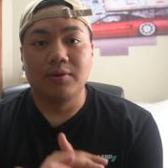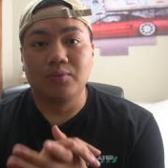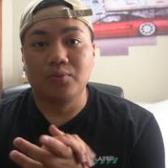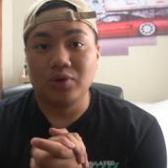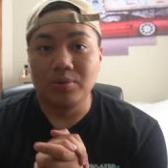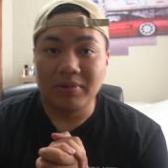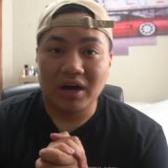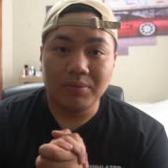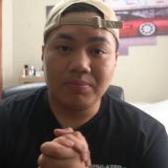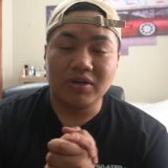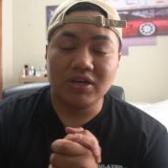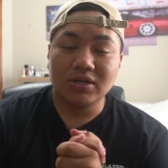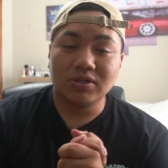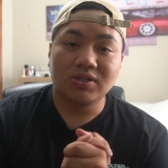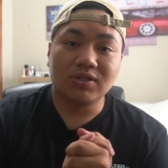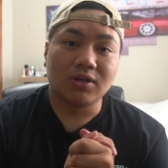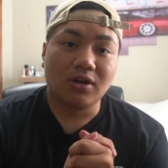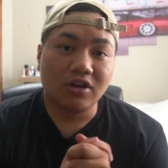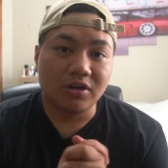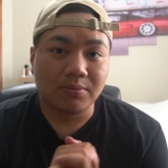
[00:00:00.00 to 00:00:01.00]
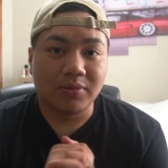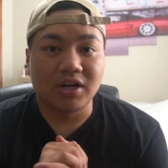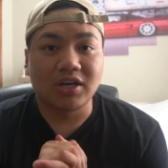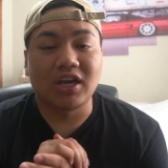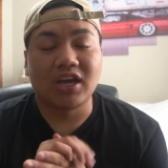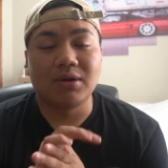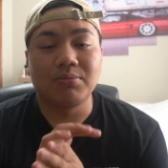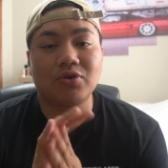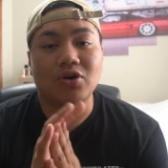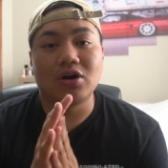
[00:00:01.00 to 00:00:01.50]
we might be installing my
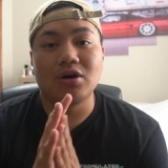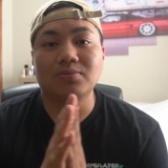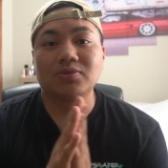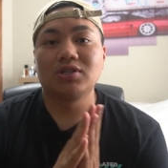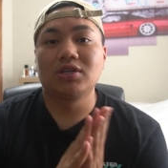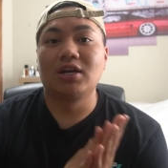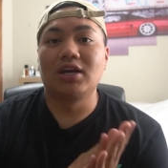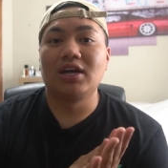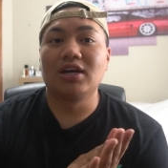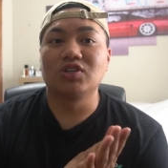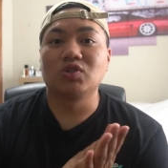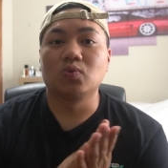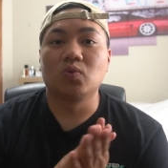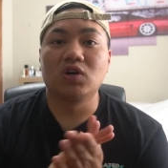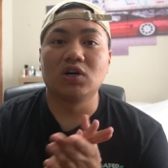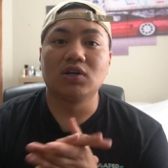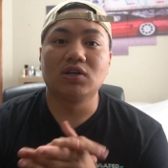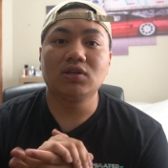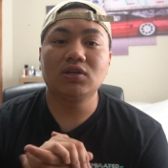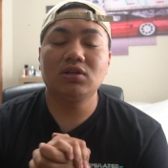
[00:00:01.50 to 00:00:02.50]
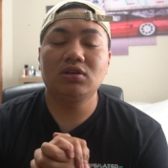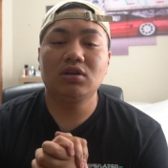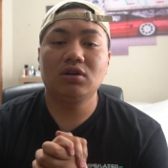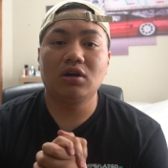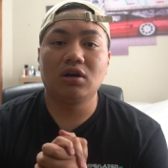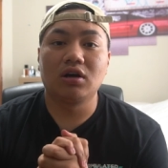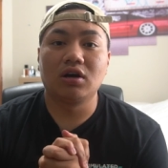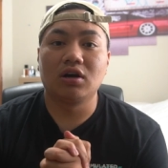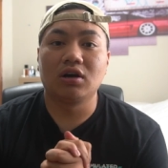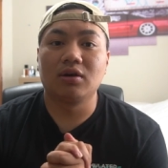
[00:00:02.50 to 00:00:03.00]
camber arms today as well.
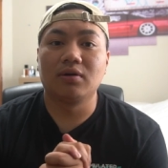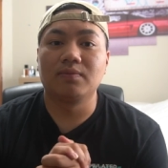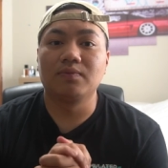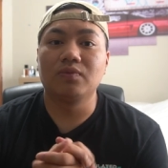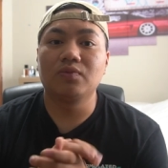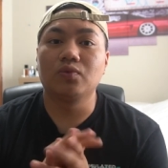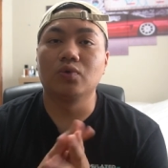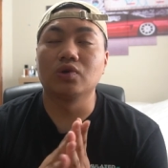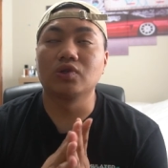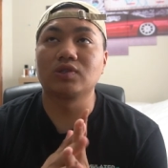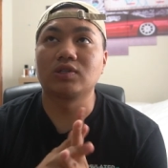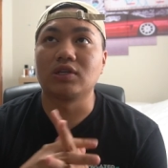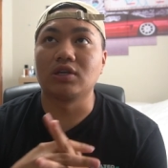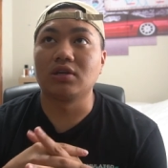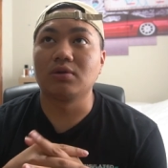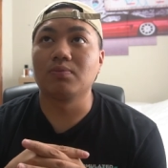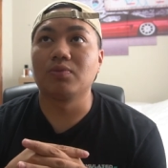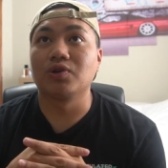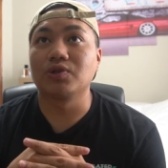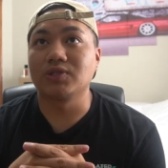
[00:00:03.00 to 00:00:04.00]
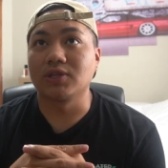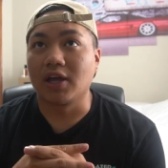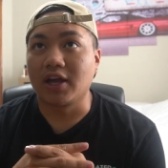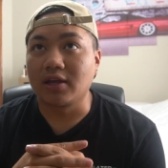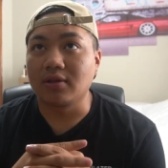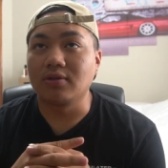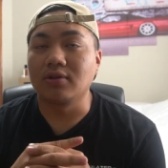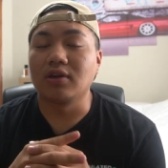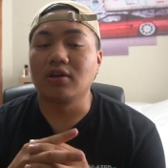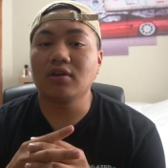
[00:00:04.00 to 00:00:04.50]
We'll see, most
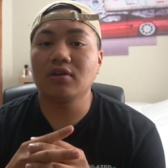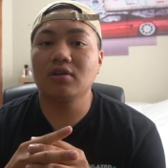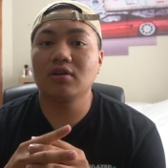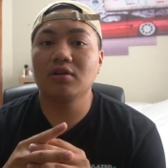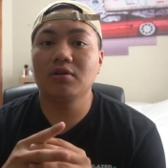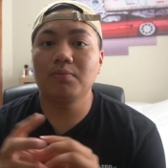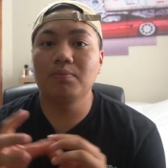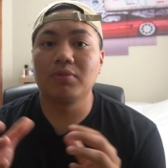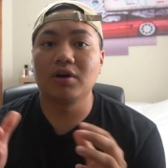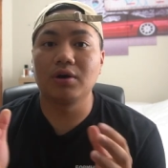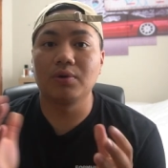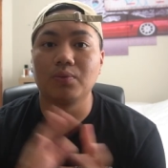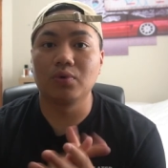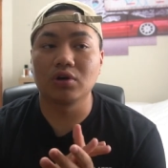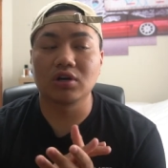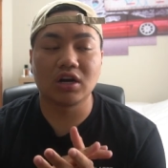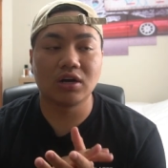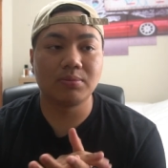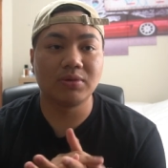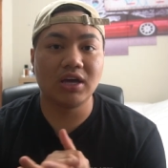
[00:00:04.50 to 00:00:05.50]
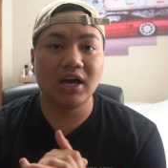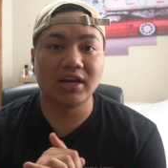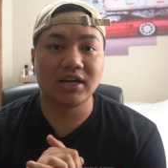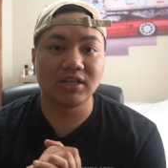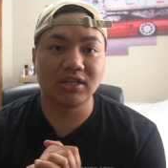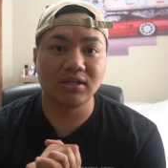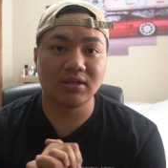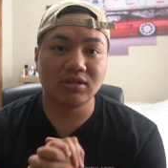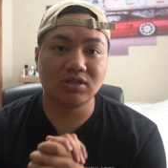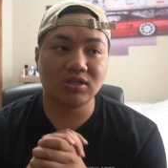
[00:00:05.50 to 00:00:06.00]
likely. But we're going to be
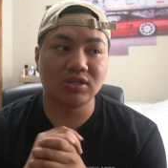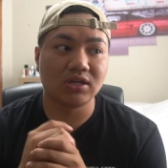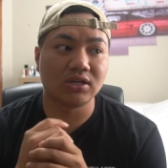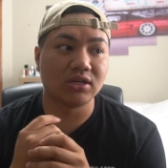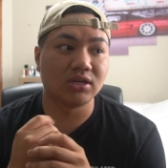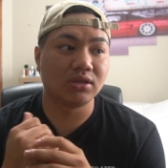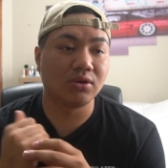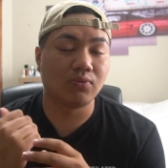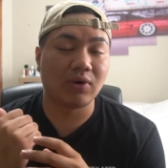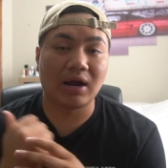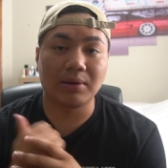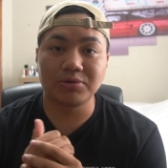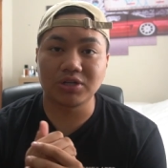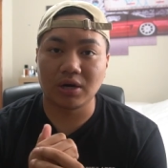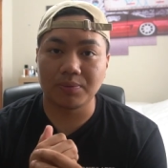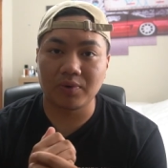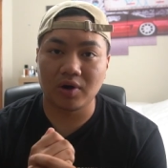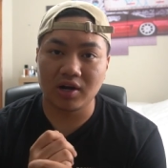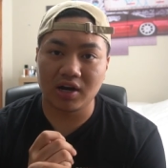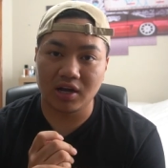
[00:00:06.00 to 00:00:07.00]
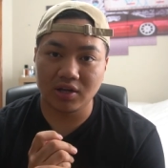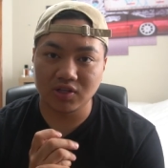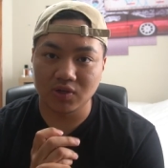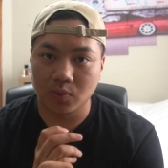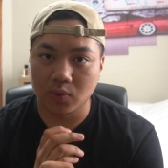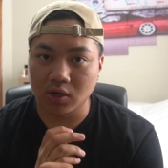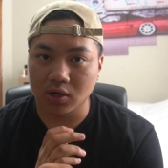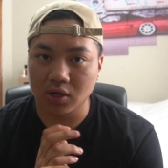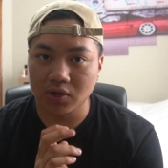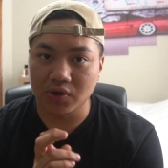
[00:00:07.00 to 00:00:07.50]
heading to the wrap shop right now to
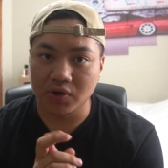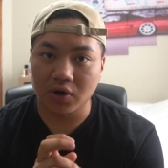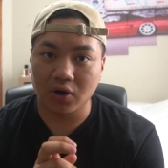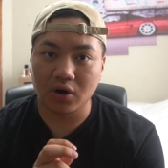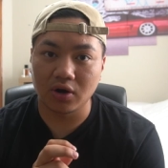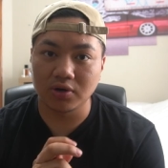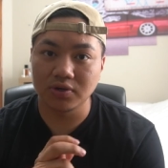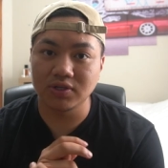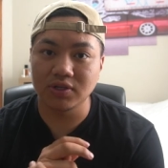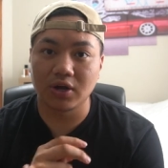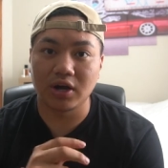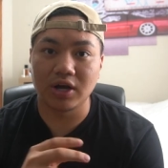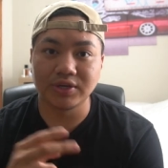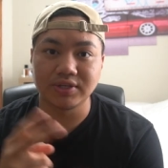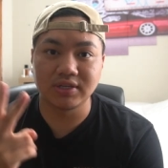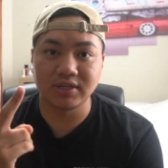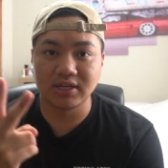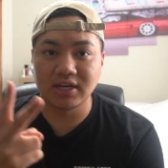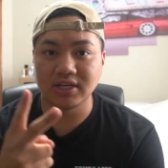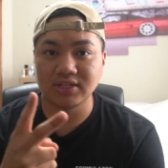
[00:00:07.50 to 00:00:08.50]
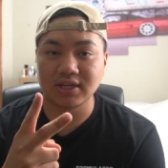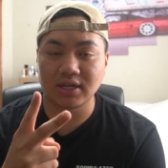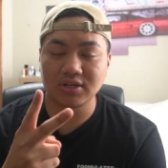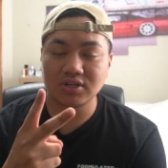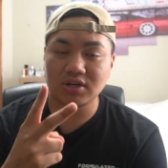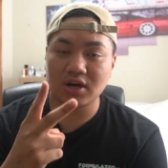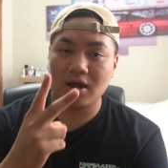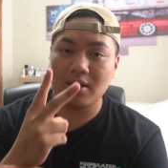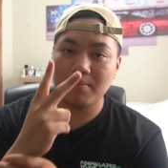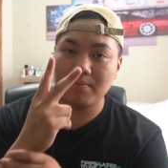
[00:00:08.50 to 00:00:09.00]
work on the car. So I'll see you guys at the
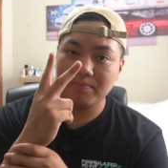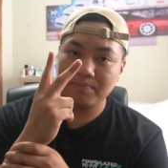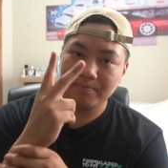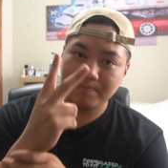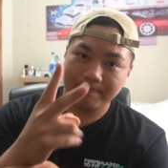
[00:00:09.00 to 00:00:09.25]
shop.